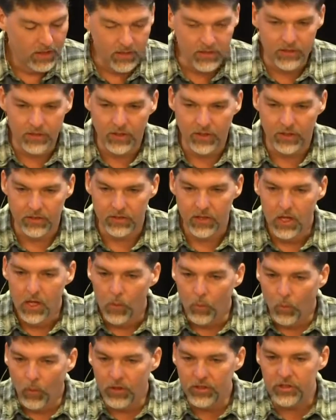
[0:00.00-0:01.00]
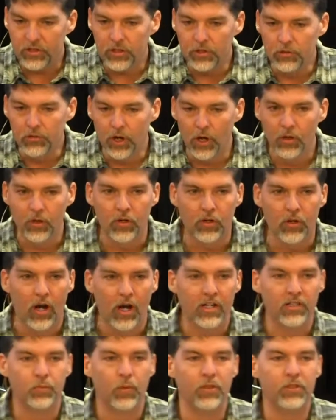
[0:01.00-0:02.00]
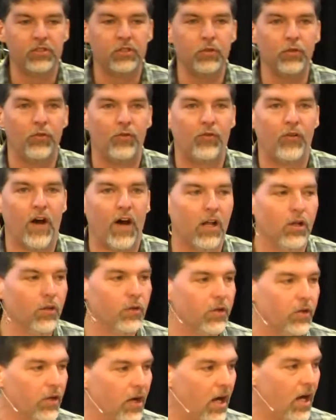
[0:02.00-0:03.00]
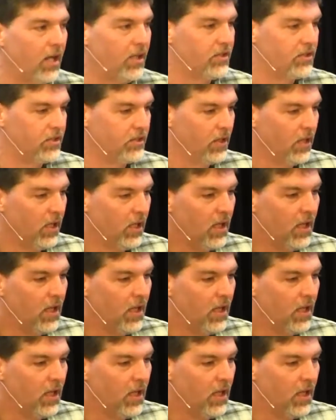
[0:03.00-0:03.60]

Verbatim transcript: is this once you know Christ, once you follow Christ,